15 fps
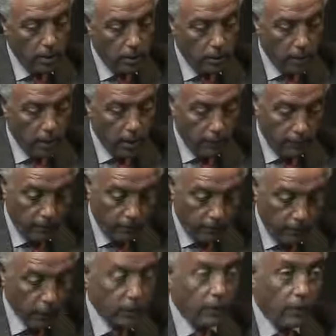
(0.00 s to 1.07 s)
there are
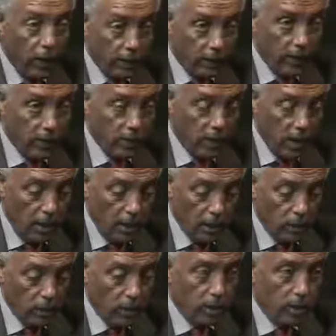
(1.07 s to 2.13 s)
45 case
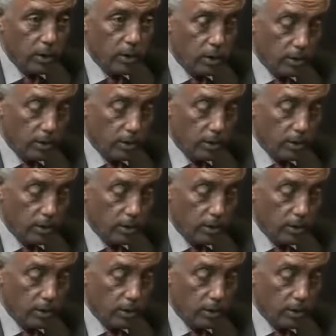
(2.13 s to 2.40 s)
studies, which is